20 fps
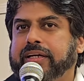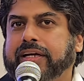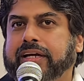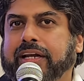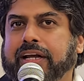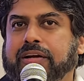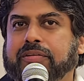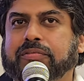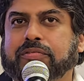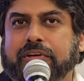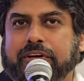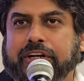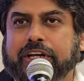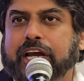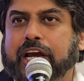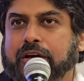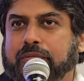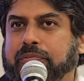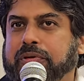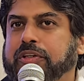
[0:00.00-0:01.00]
and I'm
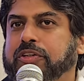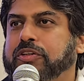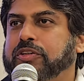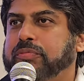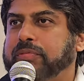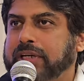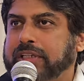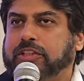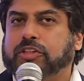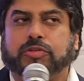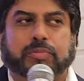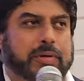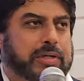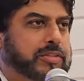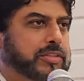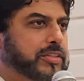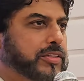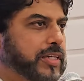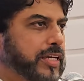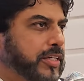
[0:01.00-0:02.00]
very happy to make this
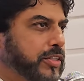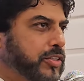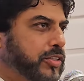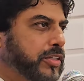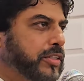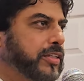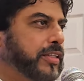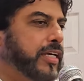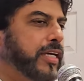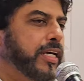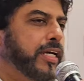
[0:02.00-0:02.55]
presentation.